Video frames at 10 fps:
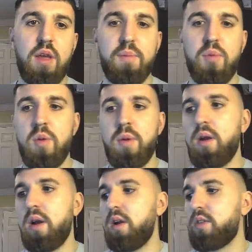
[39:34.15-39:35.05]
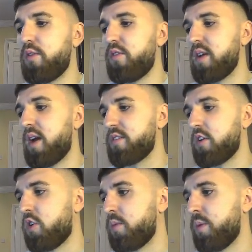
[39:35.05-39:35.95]
Bournemouth are a tougher task at
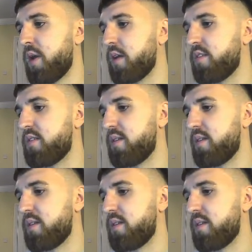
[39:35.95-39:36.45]
home, to be honest.